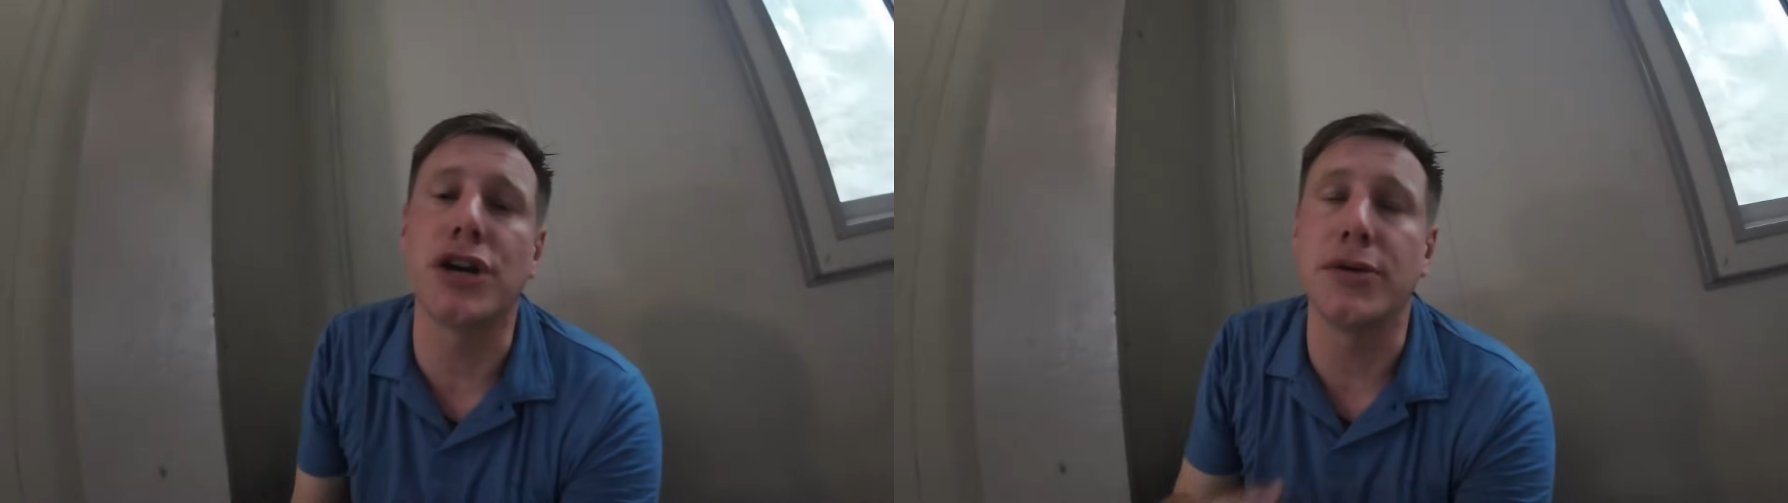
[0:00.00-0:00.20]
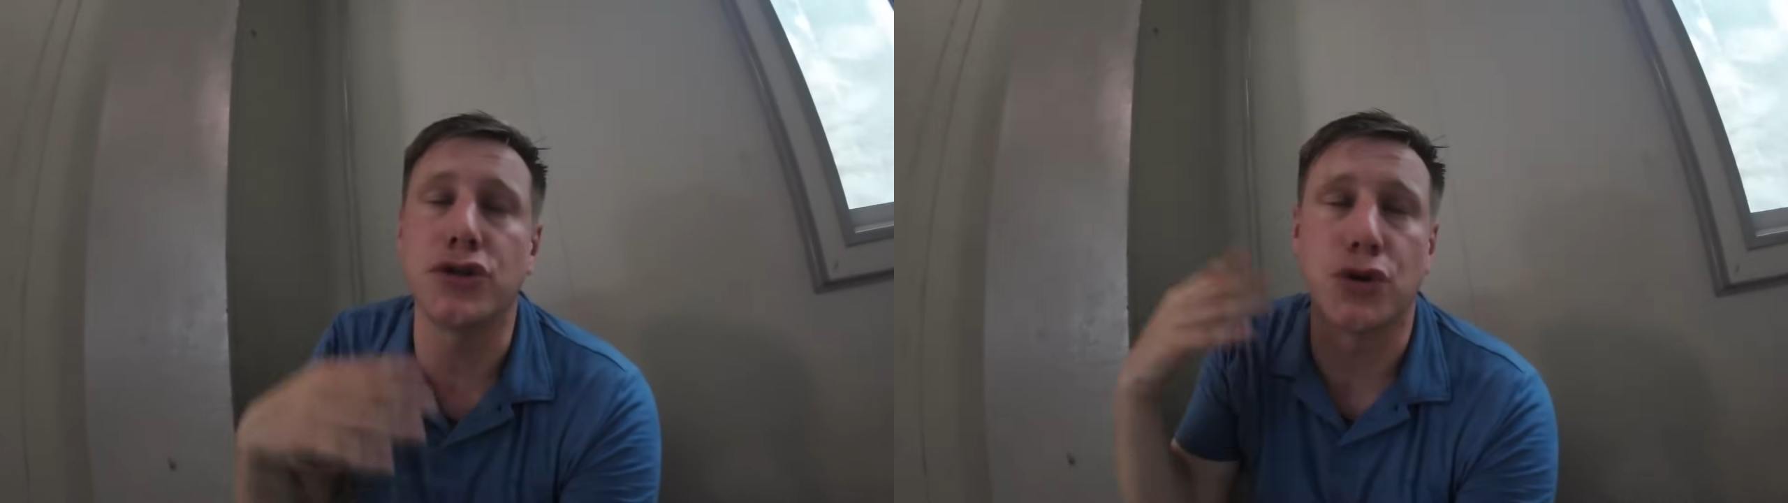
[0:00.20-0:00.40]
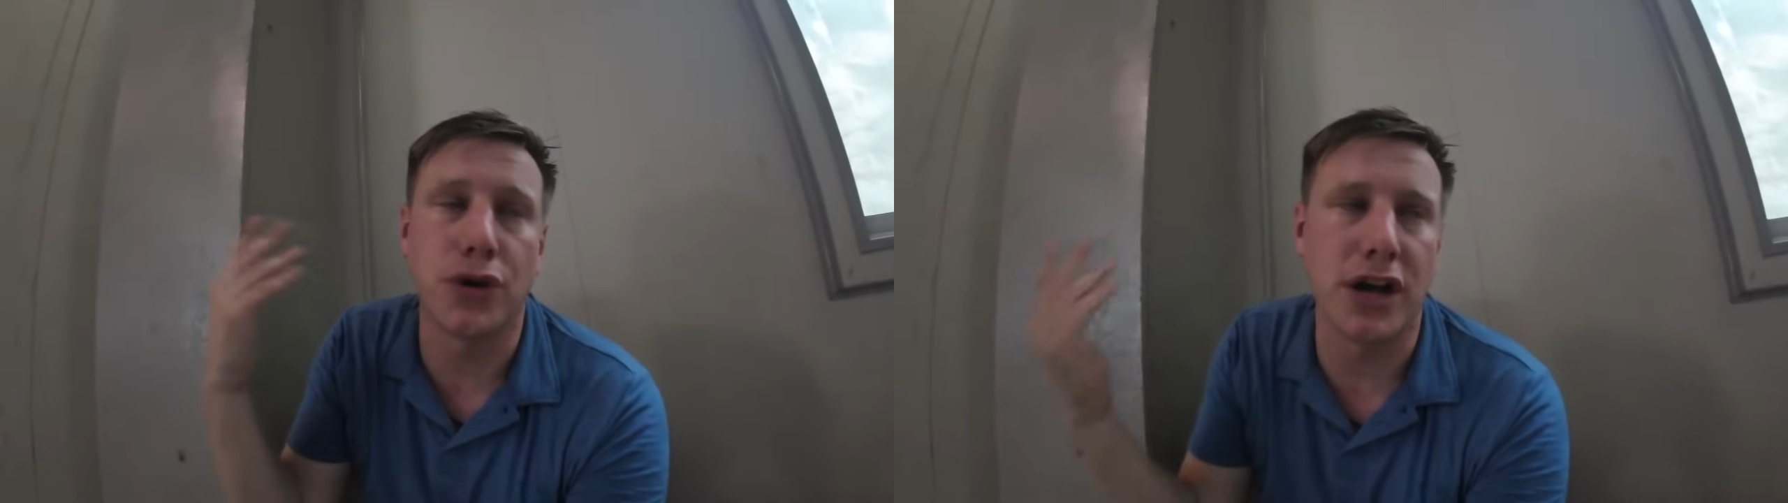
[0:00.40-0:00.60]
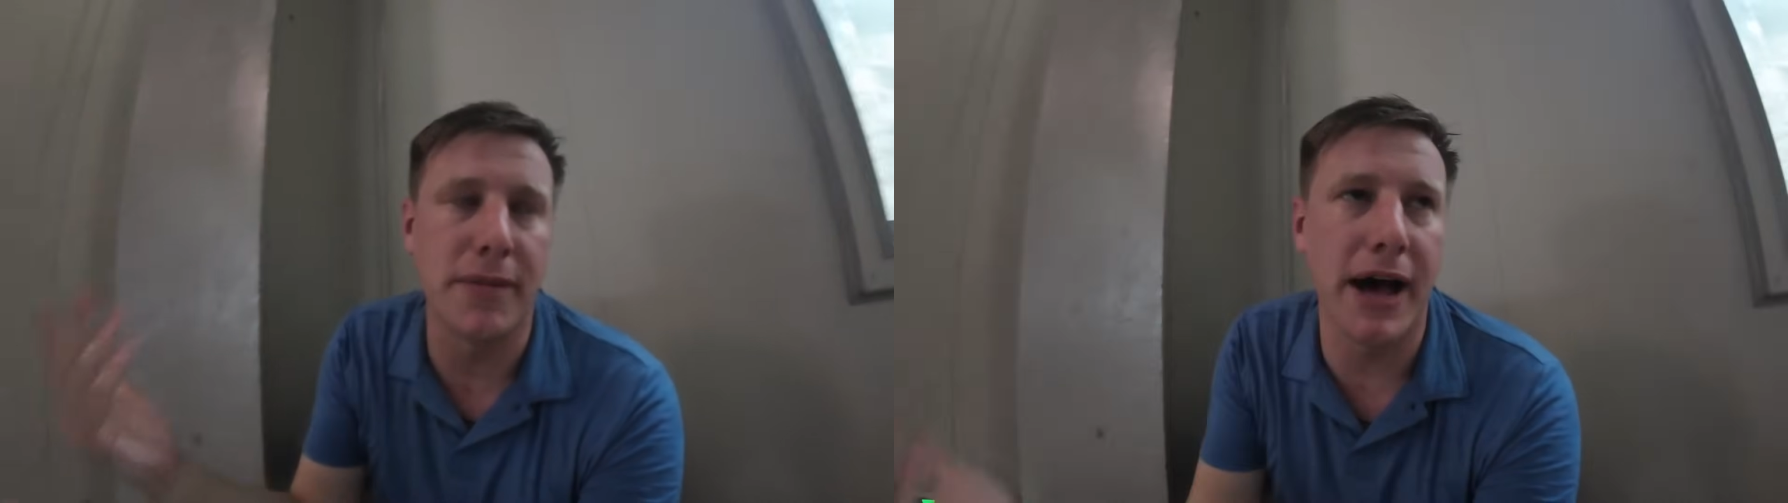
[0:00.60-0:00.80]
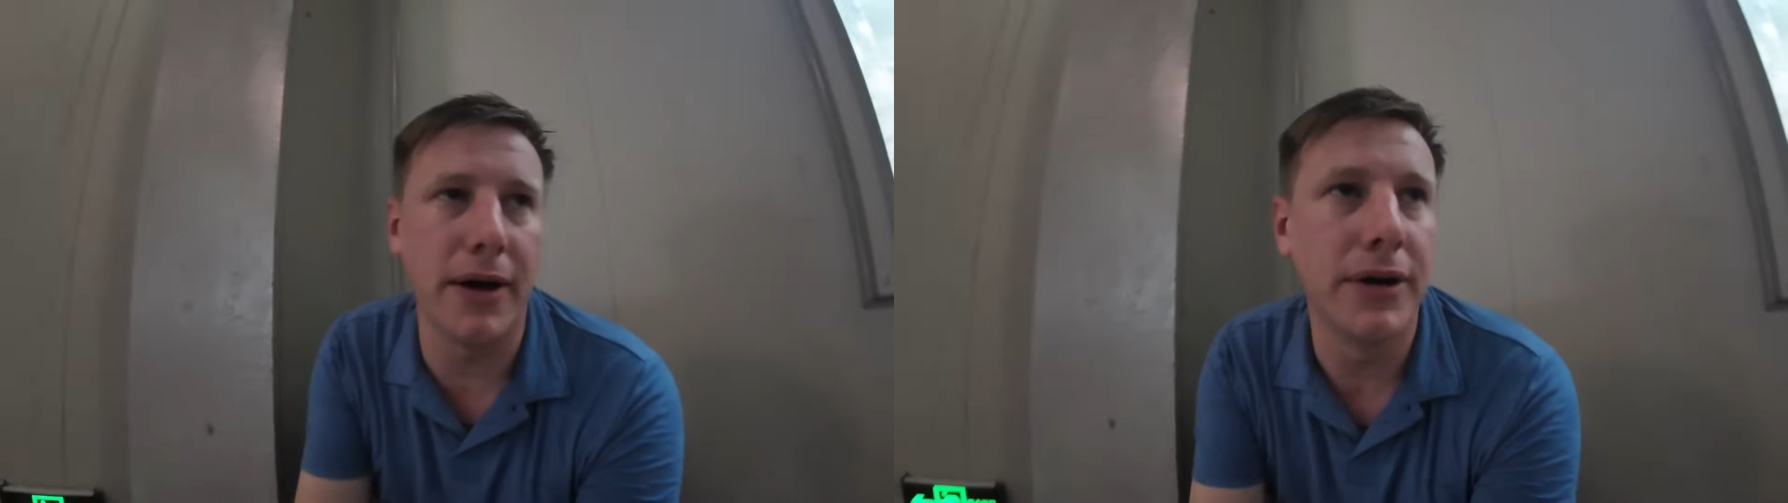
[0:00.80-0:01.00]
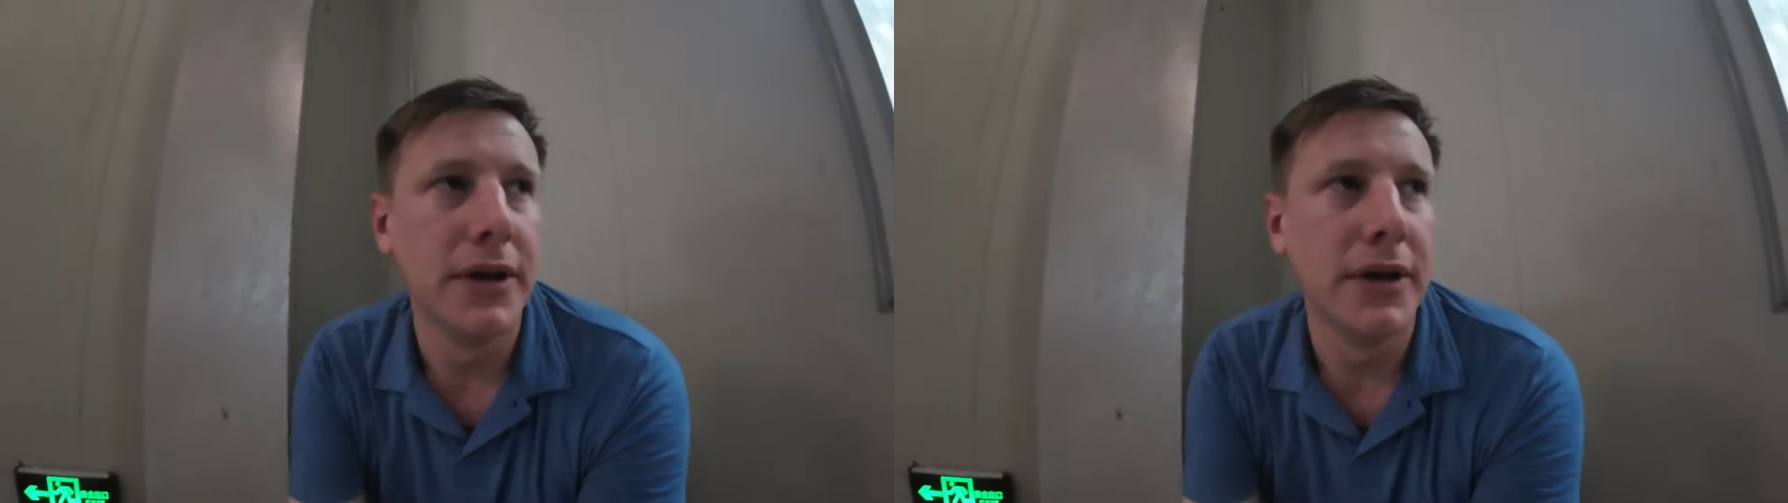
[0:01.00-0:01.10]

It was talking about